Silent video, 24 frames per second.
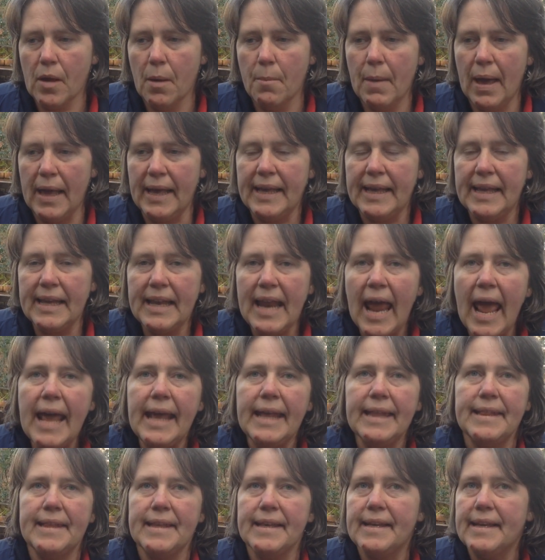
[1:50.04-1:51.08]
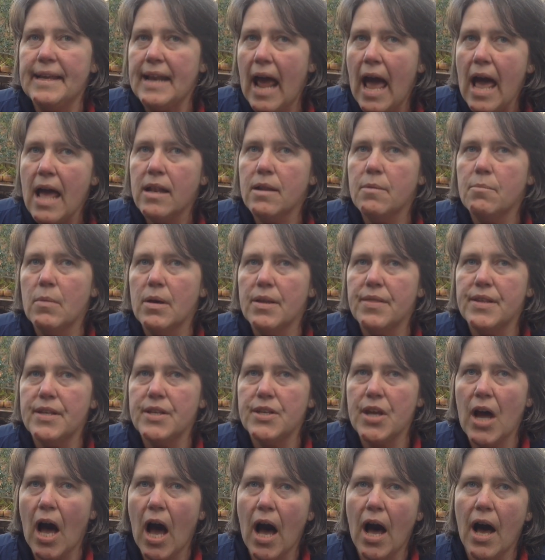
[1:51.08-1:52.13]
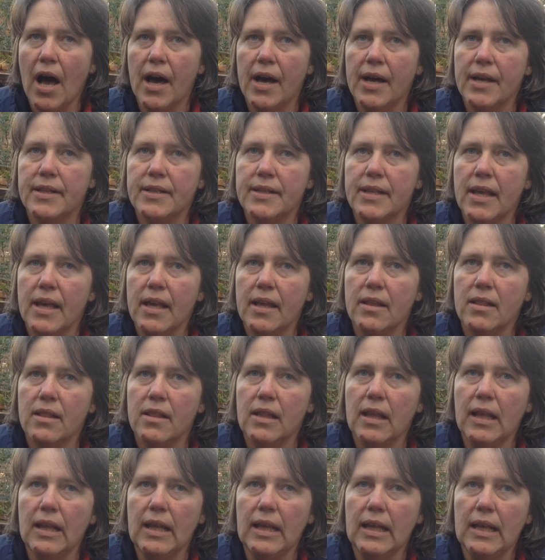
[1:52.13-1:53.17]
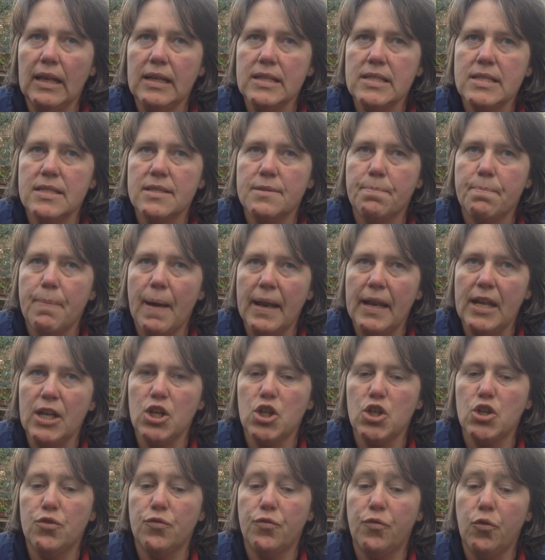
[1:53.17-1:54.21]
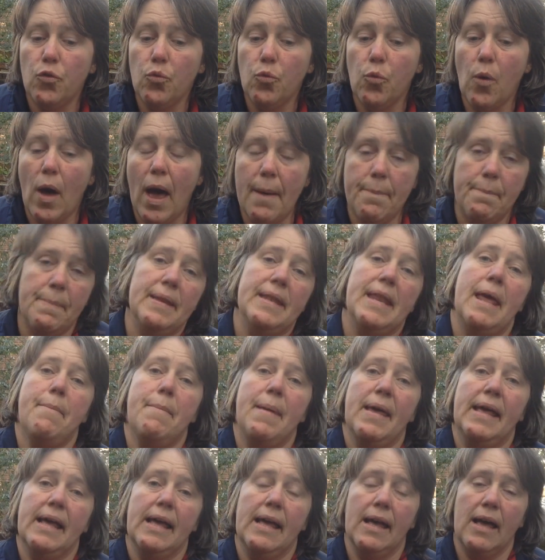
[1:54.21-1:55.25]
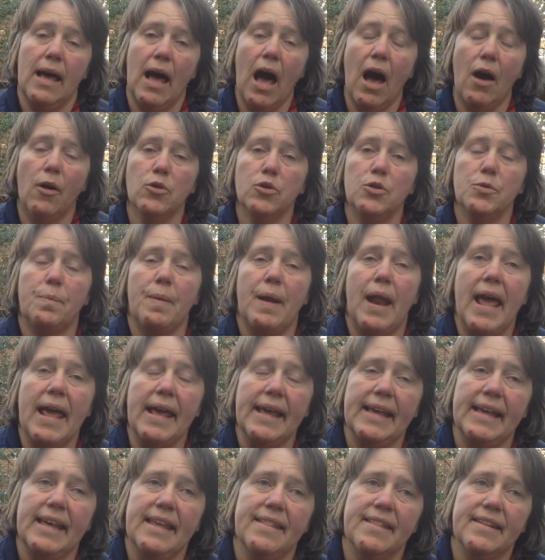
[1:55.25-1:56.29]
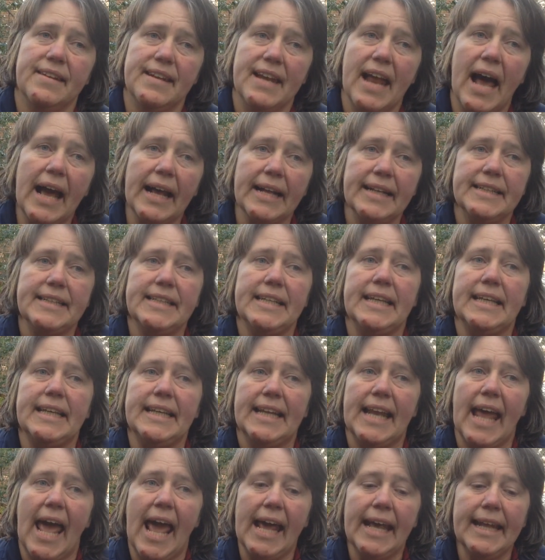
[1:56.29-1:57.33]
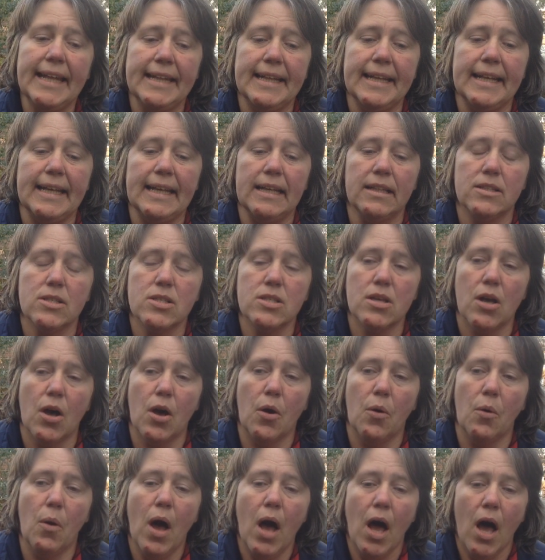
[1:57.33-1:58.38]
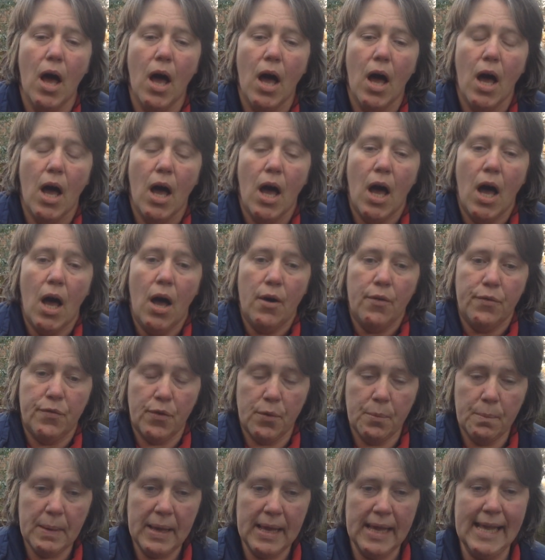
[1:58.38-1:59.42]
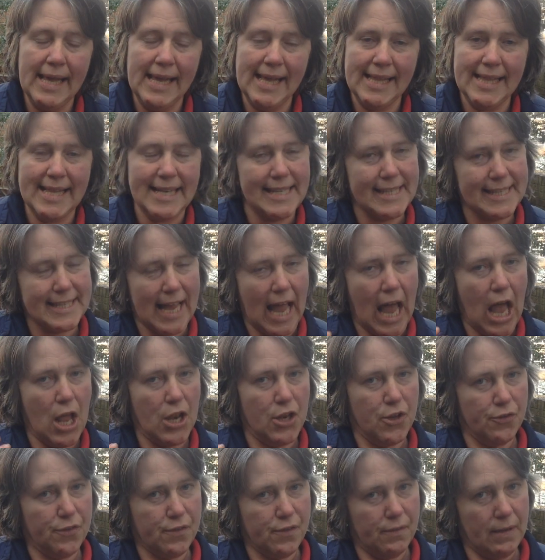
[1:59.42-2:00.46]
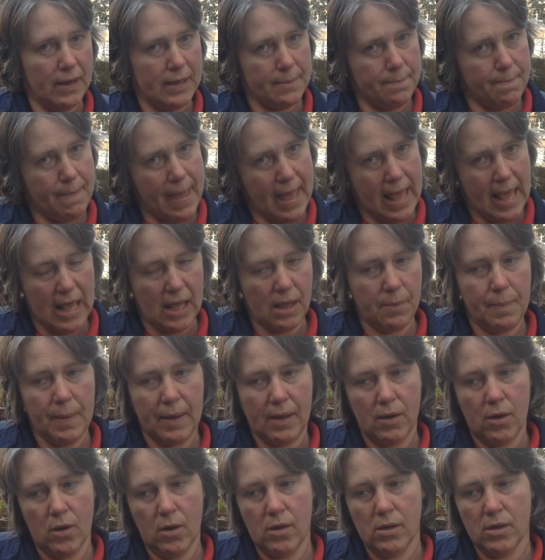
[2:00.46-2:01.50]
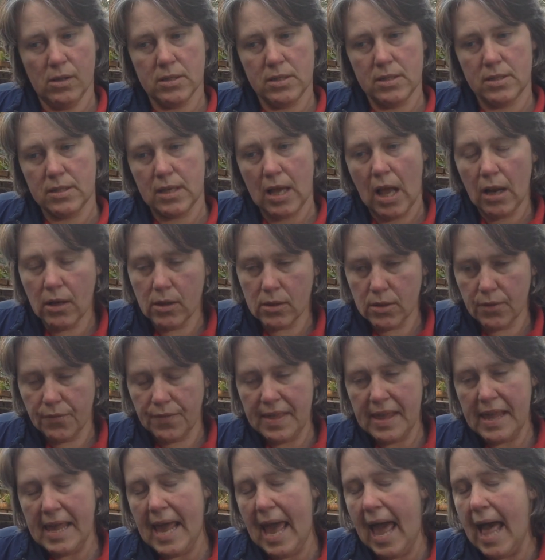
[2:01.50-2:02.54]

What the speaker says: my great-grandmother died in the Spanish flu epidemic outbreak in the 1918. So for me, this is kind of quite big, because a lot of the